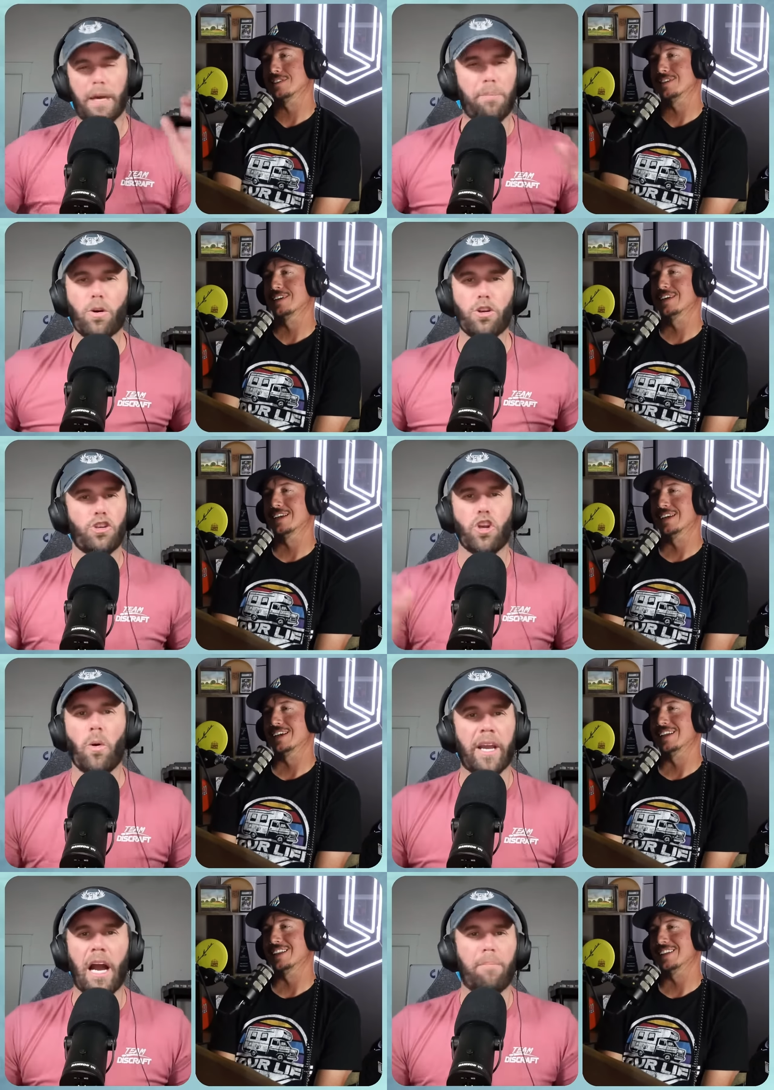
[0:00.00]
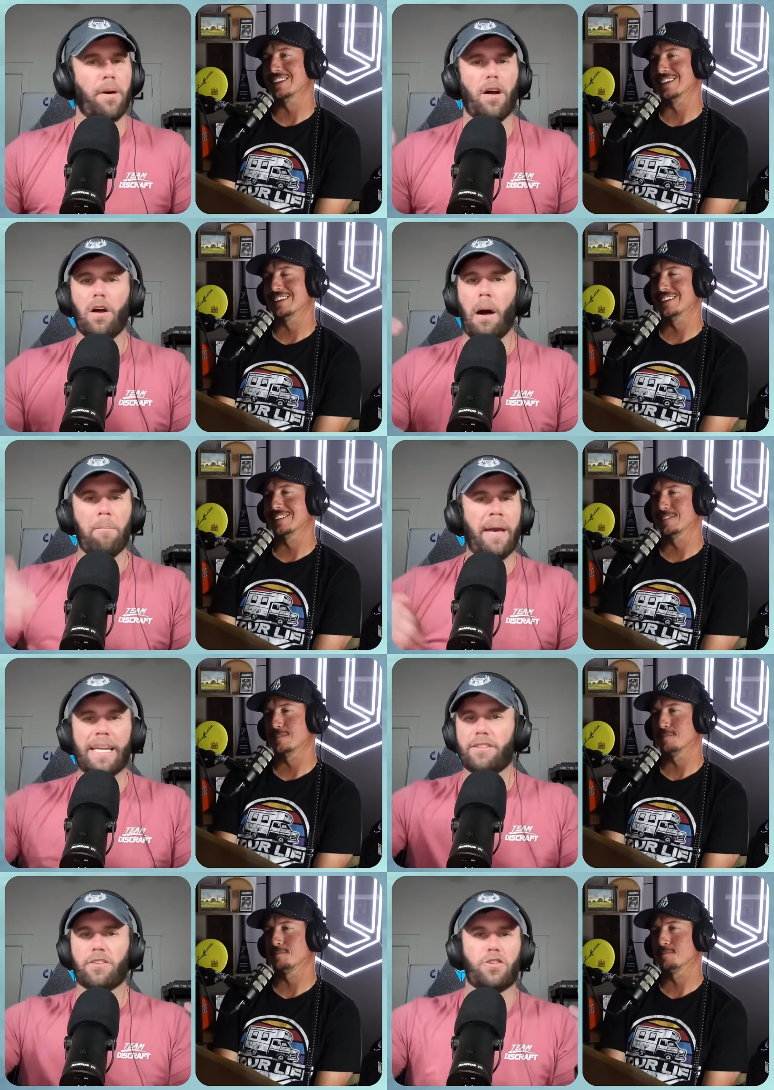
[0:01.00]
Speaker 1: People are showing up a
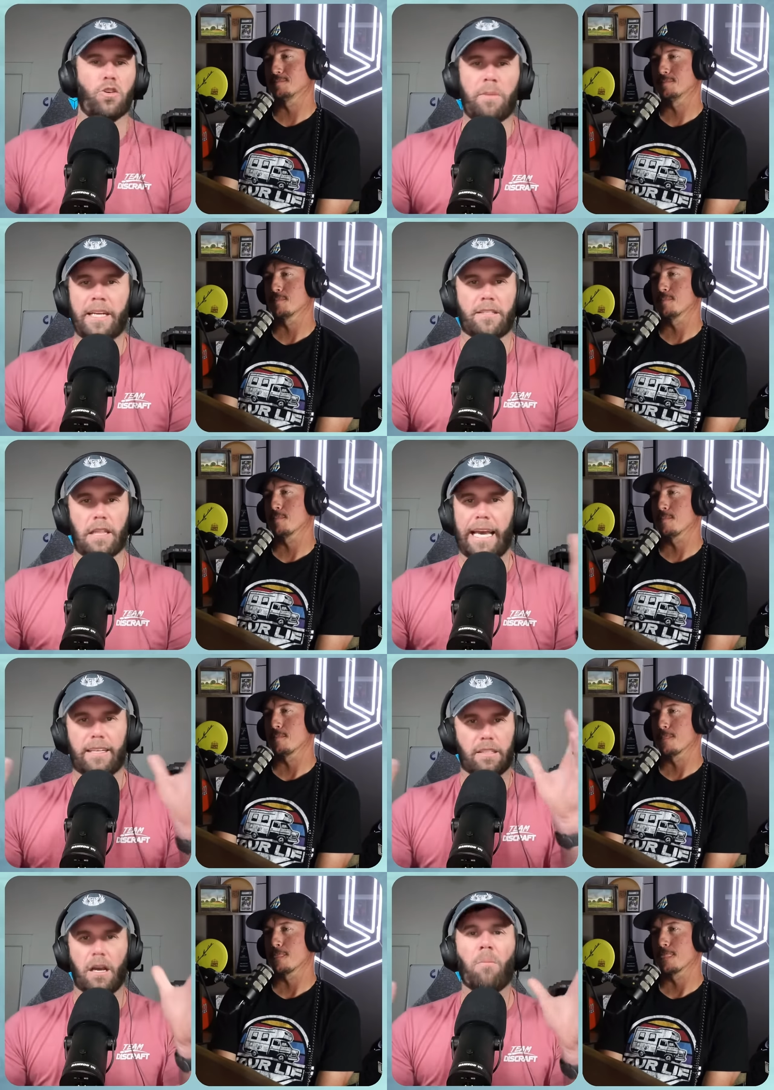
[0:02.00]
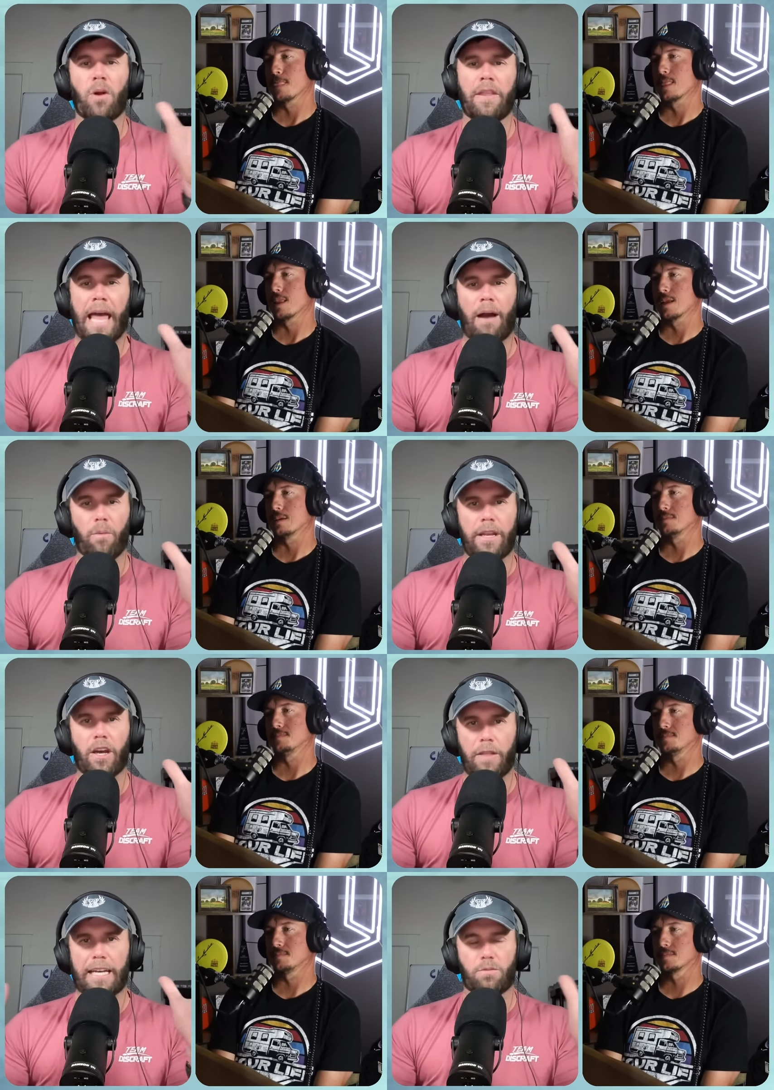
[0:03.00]
minute to two minutes late, somewhere in
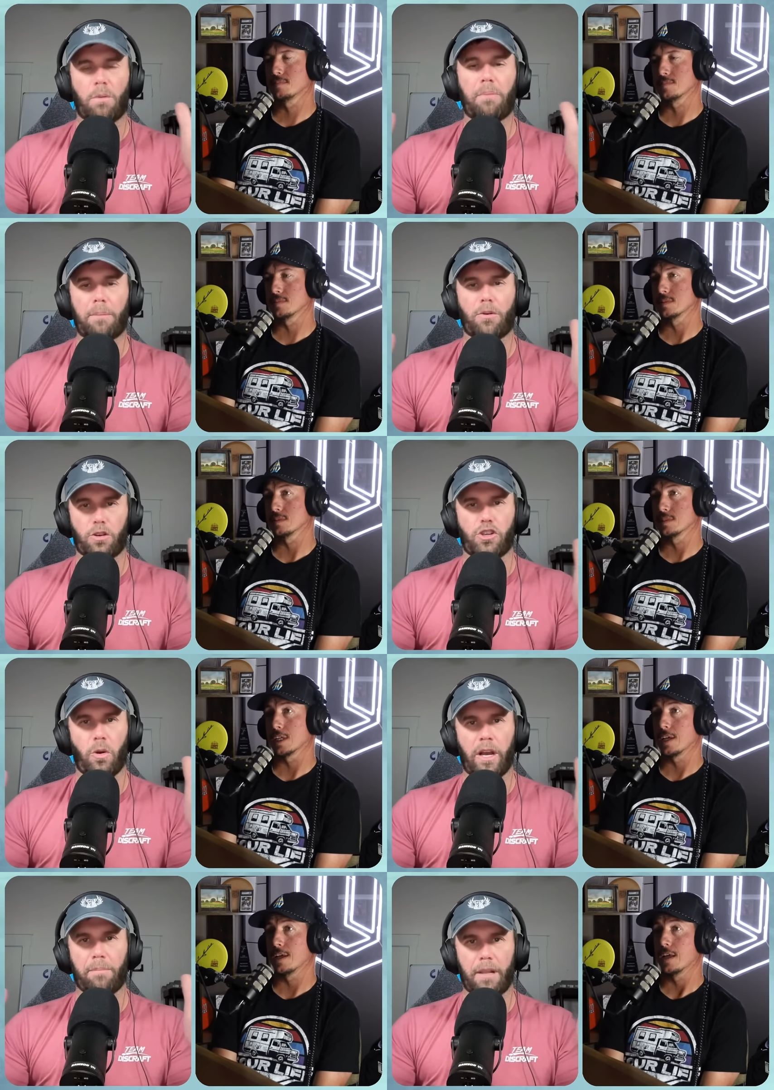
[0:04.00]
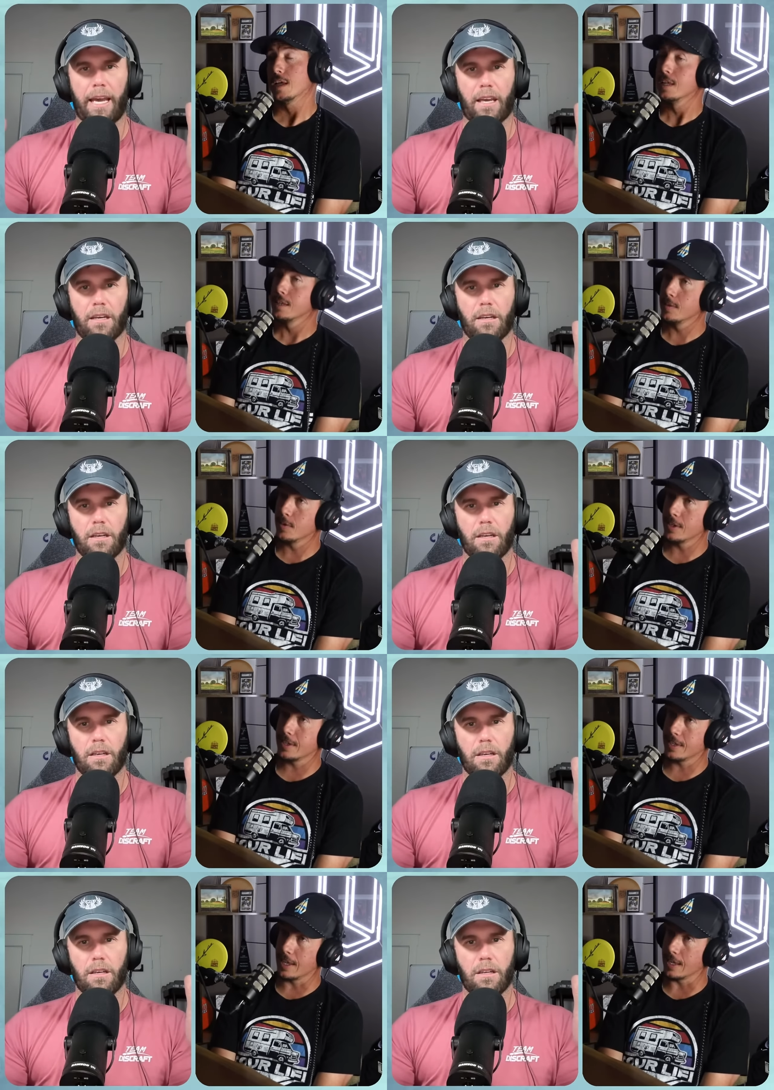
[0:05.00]
that window, that's when people are showing up late.
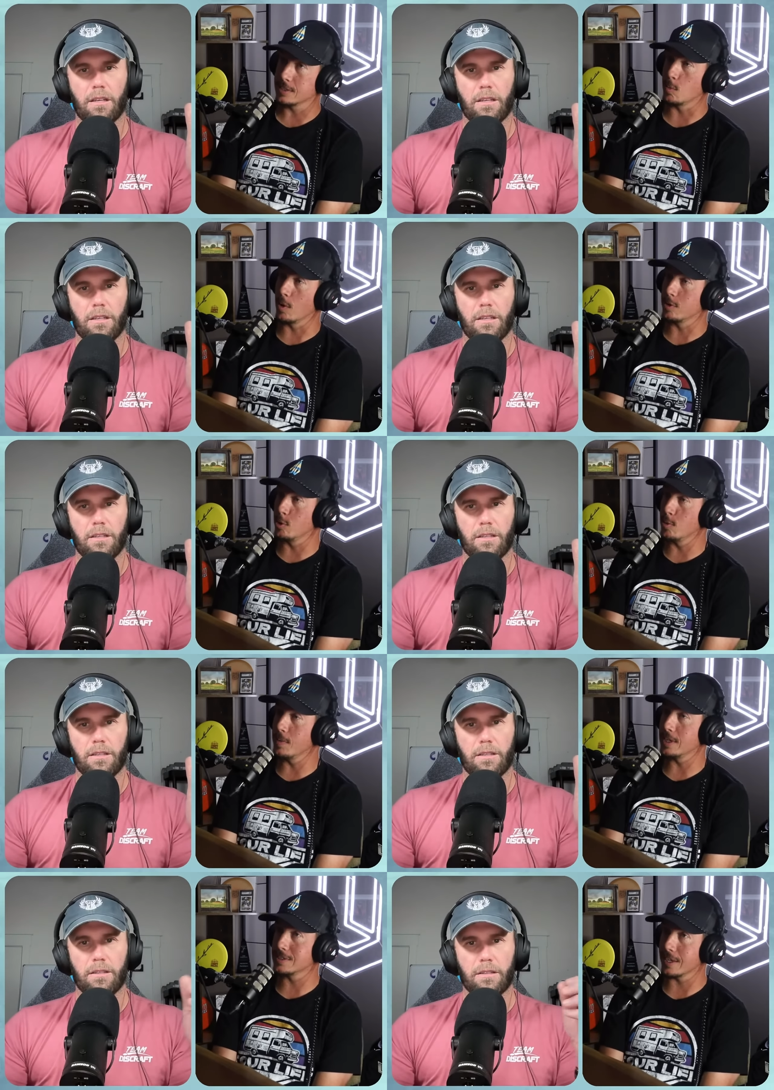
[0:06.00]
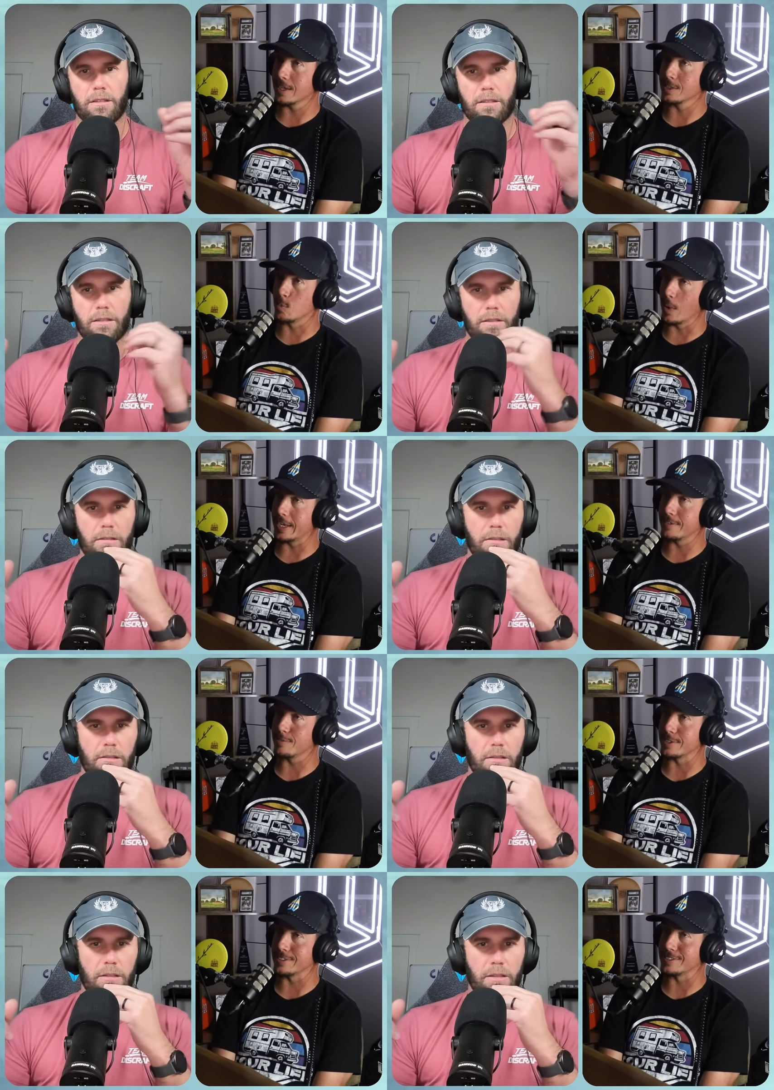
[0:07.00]
Speaker 2: Yes. Well, two minutes late is way
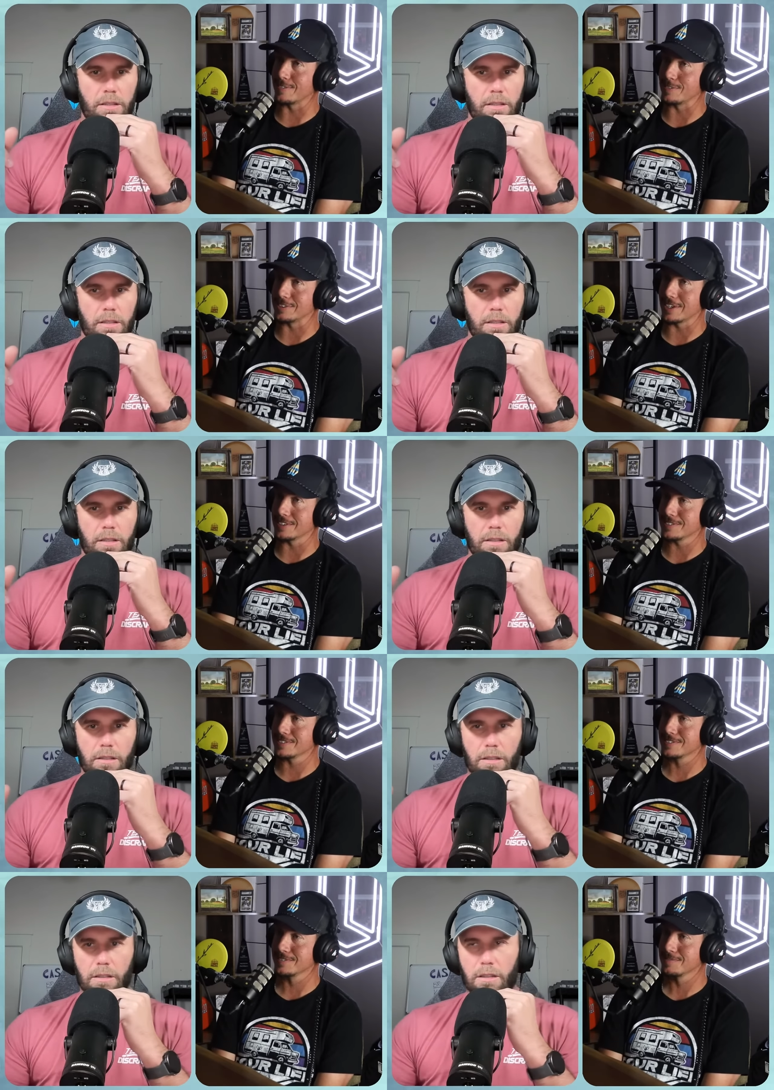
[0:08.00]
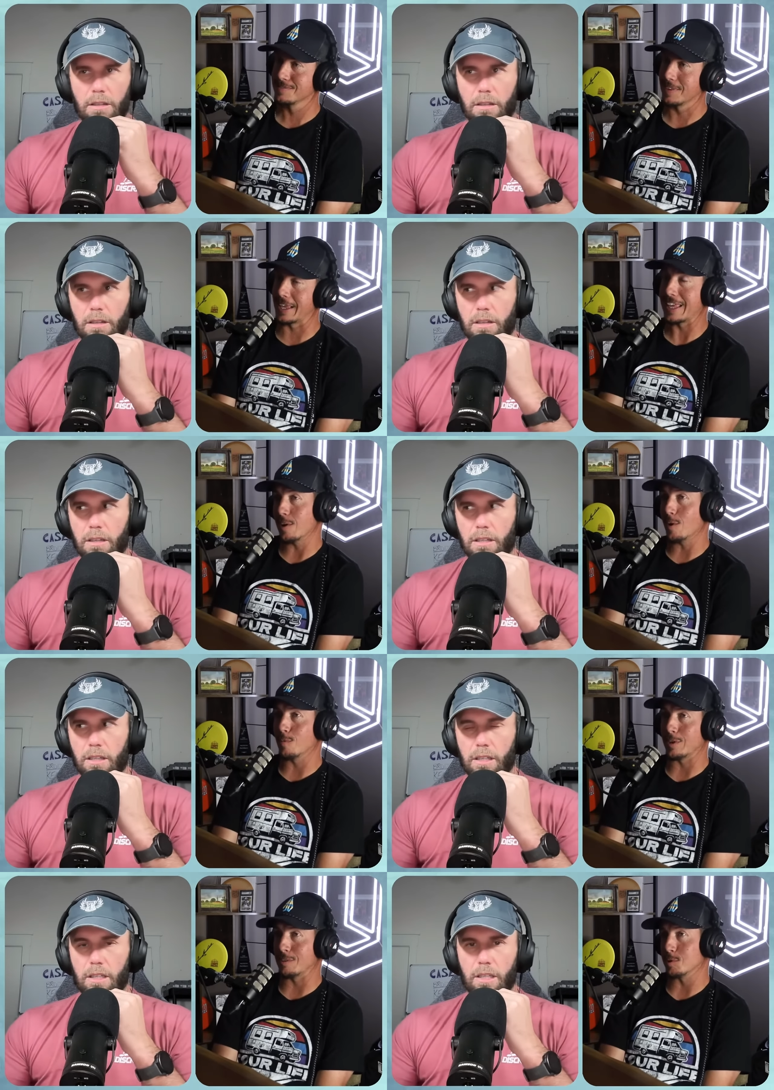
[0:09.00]
different than seven seconds. Like he
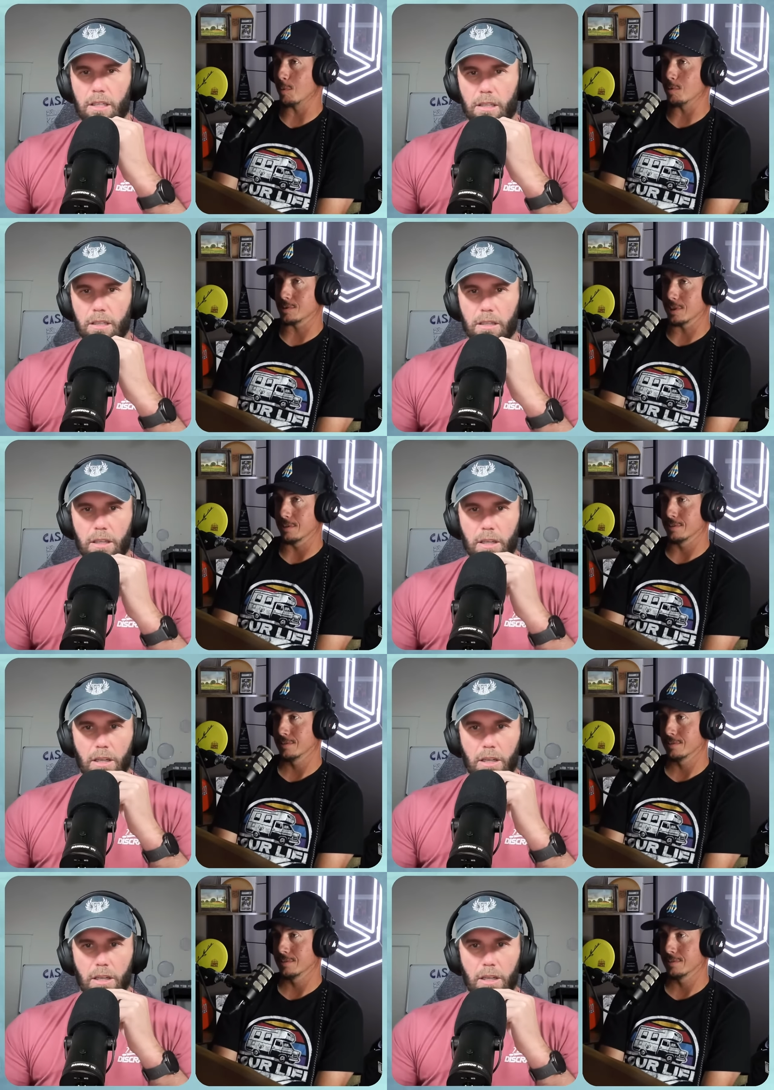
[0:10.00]
almost he was almost there.